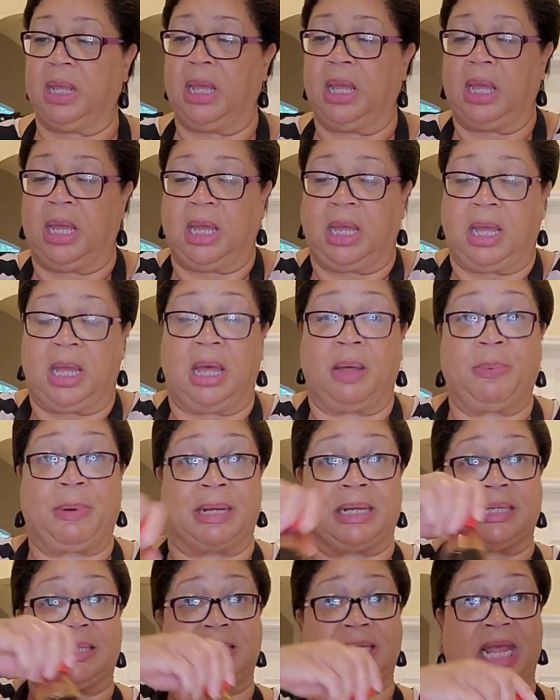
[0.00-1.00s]

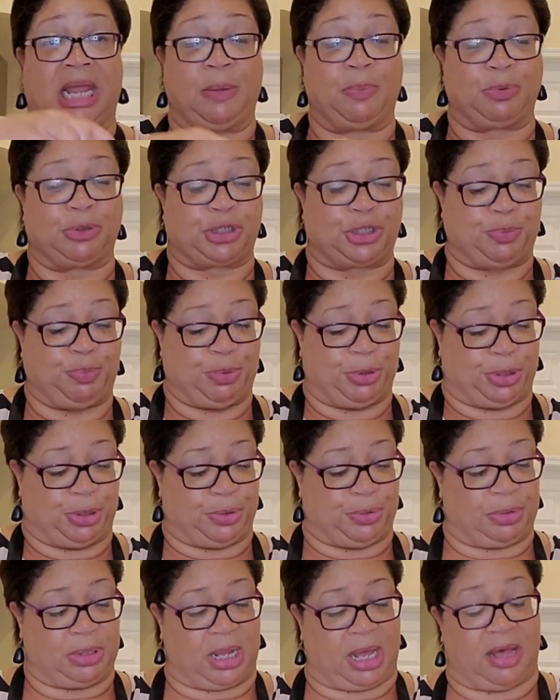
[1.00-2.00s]
about a
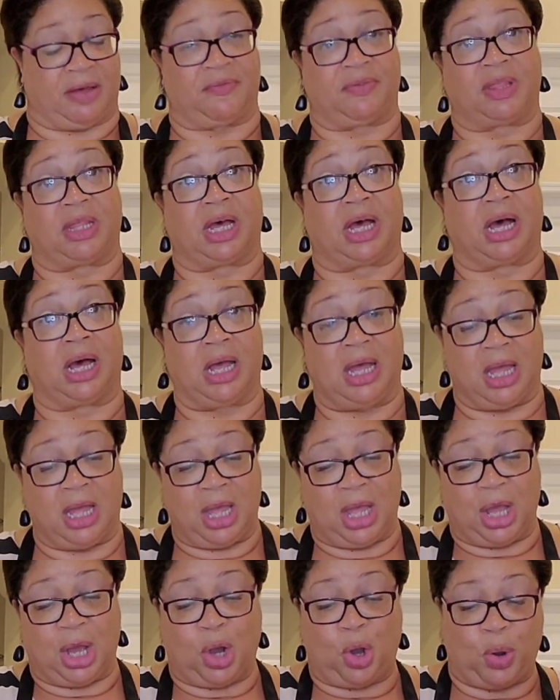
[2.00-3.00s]
tablespoon of the
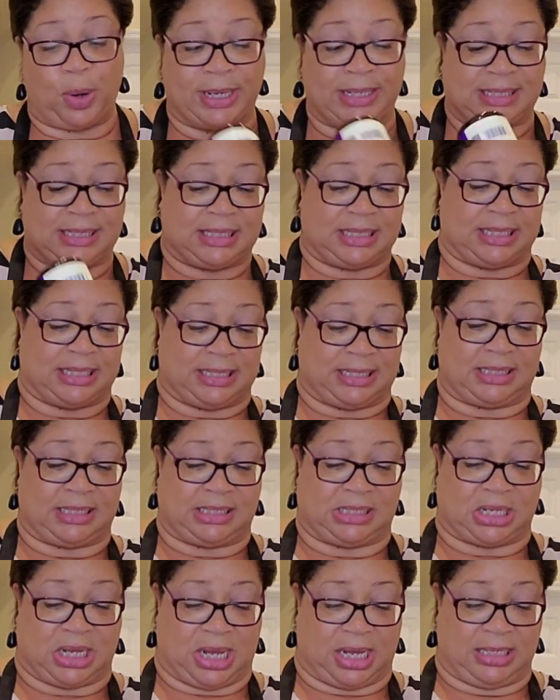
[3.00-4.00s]
hoisin
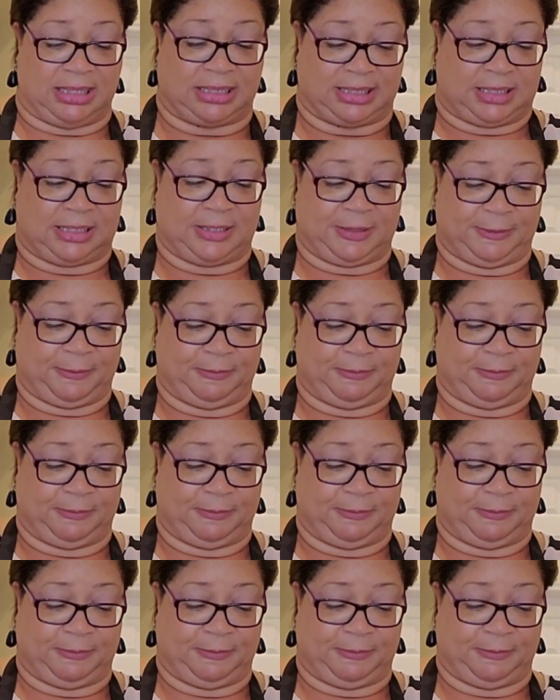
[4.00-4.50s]
sauce,